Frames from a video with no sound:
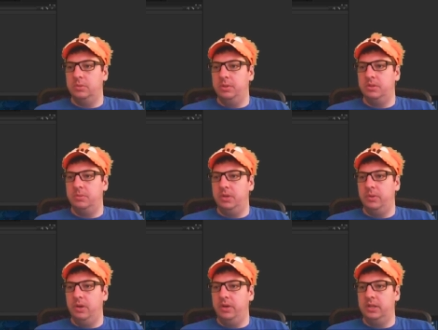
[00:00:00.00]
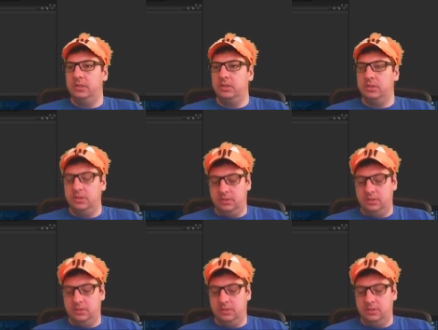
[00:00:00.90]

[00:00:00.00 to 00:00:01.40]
Maybe there's a better way. Oh, I can search.